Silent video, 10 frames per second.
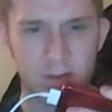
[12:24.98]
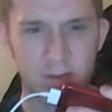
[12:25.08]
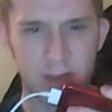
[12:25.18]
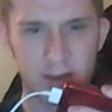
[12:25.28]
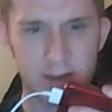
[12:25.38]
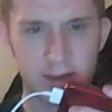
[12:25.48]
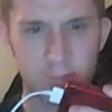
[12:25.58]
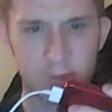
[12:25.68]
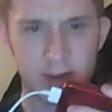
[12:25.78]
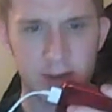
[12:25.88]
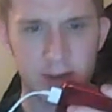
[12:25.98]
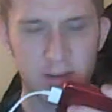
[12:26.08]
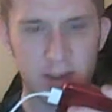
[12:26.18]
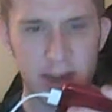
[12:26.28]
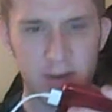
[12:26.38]
And rookie
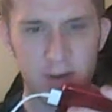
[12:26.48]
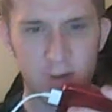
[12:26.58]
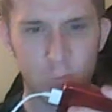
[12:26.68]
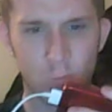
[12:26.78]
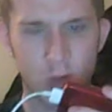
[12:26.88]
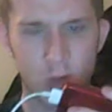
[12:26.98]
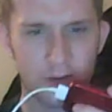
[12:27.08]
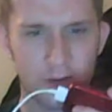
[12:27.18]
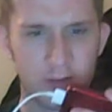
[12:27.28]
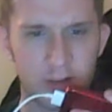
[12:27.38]
LaAdrian Waddle